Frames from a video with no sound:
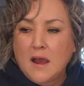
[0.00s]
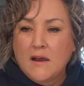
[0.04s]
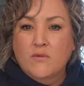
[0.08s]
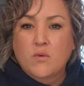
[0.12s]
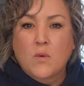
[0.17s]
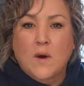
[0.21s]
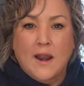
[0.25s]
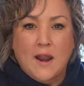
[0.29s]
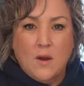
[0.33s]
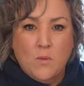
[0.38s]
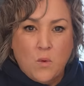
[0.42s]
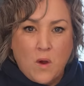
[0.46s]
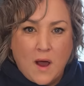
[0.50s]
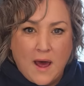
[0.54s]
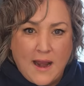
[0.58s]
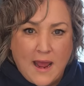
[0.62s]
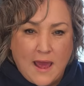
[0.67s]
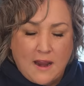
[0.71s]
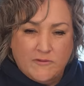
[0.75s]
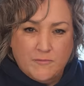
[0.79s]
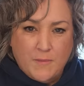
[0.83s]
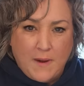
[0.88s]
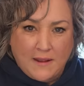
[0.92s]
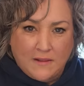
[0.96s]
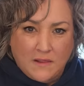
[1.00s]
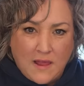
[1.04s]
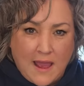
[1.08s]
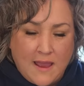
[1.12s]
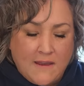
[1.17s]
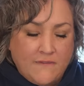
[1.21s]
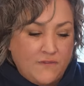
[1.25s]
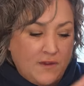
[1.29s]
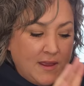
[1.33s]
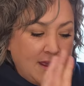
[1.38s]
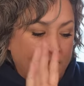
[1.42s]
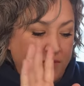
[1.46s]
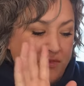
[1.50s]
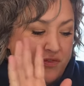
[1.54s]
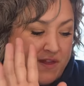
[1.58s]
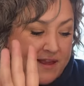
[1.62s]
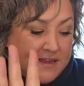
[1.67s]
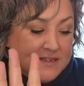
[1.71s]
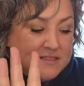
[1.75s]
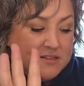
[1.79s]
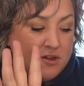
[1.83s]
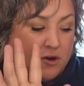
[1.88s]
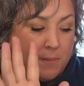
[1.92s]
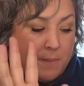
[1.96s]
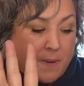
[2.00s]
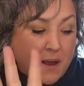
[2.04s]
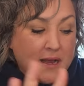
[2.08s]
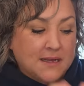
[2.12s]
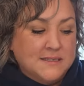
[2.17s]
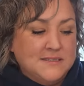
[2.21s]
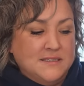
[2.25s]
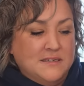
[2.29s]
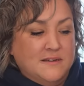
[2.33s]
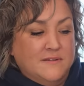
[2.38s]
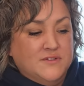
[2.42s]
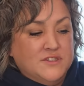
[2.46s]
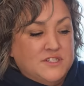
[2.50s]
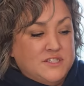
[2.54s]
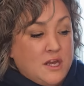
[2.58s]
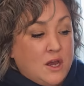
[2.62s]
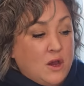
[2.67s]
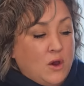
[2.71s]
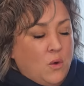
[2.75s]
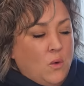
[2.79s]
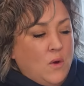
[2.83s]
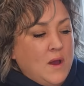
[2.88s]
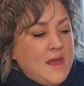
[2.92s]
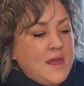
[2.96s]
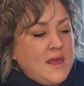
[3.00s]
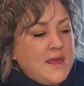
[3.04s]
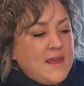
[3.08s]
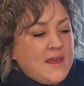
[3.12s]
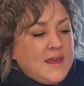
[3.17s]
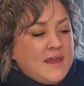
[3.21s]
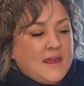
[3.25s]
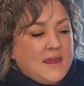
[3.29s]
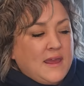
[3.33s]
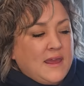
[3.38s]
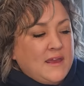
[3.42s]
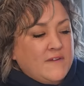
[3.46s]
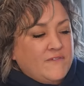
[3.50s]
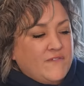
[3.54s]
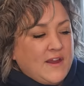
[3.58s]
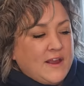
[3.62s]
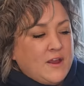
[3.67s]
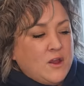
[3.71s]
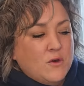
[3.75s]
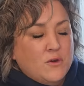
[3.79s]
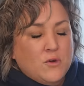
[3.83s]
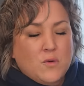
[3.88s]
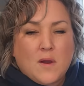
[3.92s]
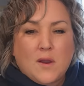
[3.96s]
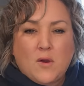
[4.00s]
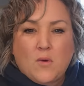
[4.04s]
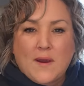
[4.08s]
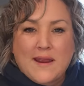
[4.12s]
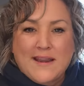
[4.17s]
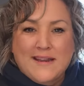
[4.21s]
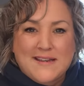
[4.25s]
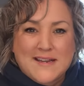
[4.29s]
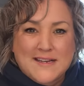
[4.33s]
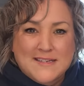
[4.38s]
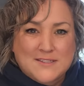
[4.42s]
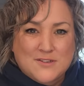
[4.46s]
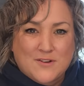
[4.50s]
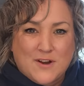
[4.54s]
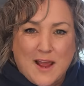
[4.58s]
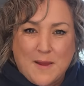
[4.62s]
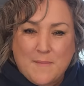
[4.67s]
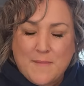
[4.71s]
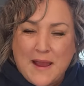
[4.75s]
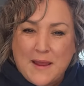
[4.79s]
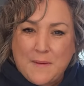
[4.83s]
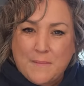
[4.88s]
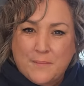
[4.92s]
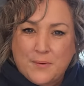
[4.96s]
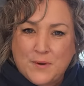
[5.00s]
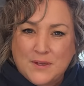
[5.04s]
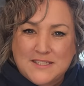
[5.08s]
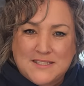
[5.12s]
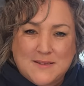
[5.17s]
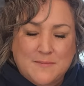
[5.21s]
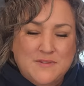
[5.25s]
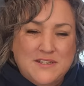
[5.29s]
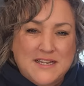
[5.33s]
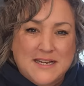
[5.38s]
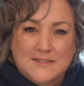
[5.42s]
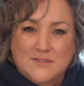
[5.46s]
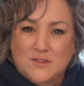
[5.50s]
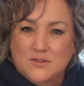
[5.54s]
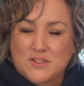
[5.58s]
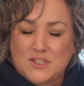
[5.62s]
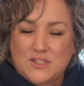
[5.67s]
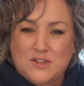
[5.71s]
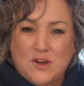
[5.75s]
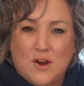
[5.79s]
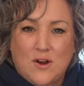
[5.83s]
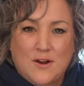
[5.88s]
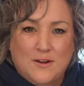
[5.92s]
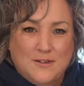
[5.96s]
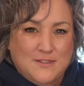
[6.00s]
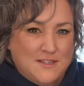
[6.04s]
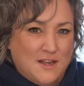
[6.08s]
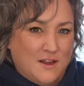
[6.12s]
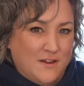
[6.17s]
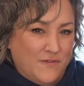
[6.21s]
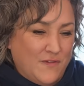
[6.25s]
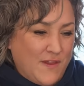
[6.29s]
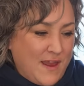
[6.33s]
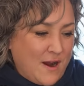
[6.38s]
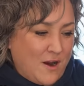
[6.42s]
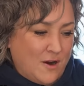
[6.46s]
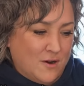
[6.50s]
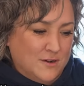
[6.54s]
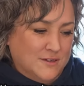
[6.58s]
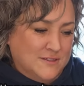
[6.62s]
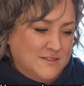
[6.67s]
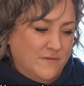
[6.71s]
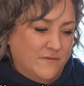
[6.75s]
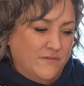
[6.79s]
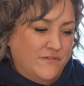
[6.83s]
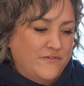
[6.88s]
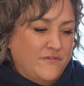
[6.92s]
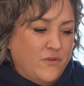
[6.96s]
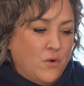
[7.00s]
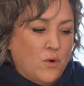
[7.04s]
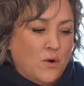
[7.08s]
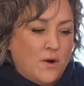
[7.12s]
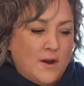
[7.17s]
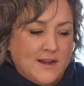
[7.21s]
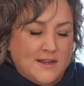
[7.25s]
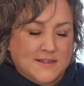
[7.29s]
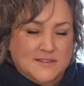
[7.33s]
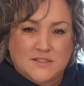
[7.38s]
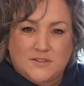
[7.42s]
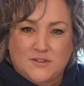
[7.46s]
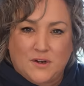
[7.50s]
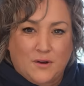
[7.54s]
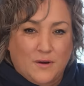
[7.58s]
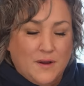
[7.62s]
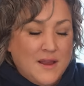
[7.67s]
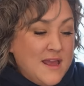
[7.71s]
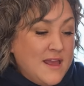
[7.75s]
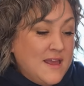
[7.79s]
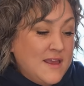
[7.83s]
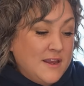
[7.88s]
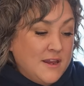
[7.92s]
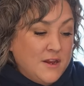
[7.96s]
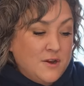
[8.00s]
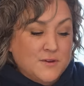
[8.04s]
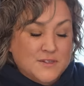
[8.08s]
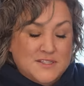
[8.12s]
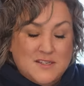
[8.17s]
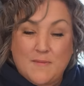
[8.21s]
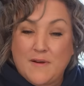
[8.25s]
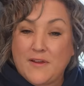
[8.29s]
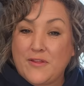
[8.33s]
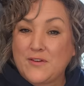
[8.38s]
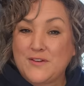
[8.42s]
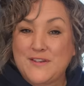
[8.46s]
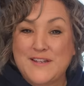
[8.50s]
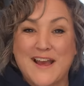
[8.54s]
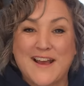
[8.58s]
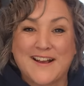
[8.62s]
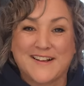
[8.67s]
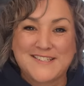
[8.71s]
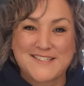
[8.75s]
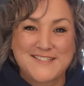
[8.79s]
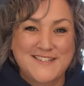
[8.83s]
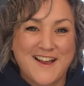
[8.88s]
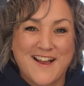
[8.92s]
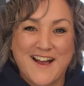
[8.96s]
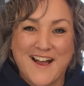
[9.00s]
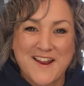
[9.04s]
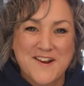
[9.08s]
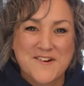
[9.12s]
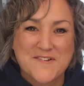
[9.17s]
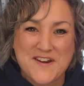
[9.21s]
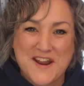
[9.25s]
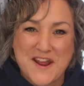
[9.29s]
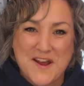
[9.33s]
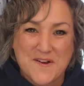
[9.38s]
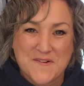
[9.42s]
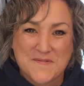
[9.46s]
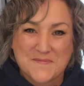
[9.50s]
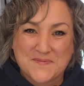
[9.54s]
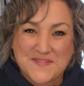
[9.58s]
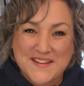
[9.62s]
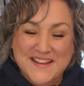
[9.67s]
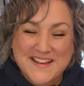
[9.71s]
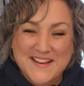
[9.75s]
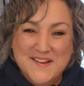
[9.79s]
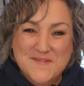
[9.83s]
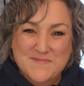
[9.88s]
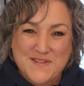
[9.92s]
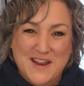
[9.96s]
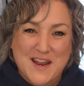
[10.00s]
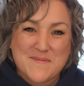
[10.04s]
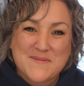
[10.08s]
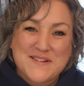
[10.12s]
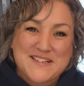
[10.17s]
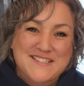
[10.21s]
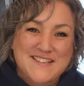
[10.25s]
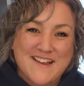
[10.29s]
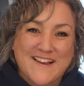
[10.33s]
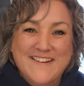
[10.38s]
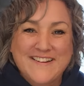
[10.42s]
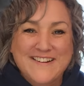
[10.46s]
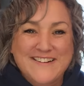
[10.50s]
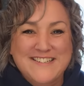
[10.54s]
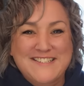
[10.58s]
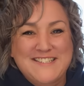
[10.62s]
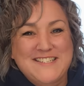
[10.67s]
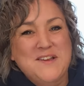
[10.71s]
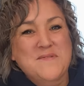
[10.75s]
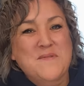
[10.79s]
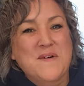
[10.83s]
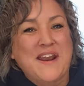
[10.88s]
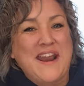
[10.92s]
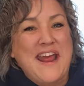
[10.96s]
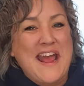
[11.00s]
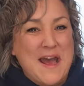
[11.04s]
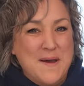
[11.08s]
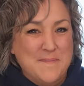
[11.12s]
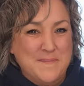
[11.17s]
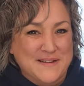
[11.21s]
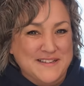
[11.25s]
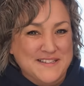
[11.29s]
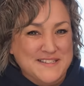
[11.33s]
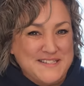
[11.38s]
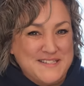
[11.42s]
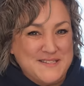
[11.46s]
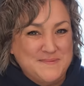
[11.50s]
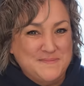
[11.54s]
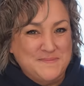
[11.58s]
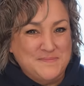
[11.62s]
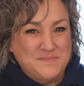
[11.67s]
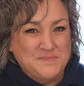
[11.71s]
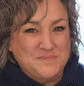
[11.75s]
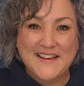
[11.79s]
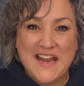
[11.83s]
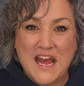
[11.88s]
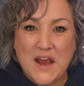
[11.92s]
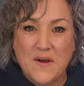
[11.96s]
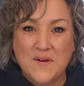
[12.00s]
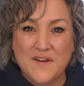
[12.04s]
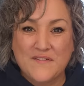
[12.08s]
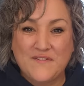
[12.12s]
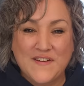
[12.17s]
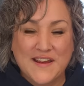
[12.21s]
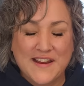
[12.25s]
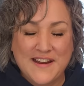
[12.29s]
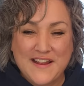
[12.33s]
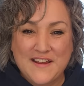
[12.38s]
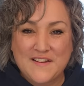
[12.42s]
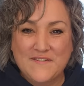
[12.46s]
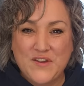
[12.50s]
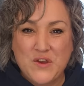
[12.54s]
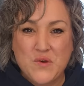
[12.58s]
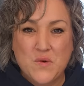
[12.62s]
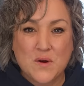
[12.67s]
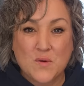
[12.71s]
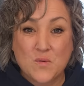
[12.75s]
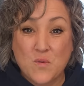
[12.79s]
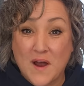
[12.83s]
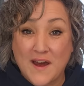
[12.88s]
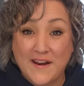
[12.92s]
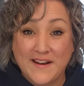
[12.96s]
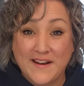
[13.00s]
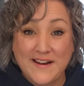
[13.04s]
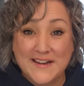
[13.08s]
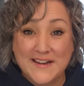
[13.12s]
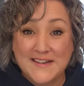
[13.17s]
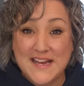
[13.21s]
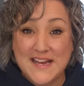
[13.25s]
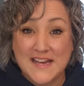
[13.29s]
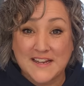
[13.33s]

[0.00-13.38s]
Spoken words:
of what I want out of my life and things that are positive. So if I go to a great desert, I might put some desert stars on there, or some forest, or, you know, some other text. I don't know. But I'm excited to see what happens. Now, if any of you are wanting a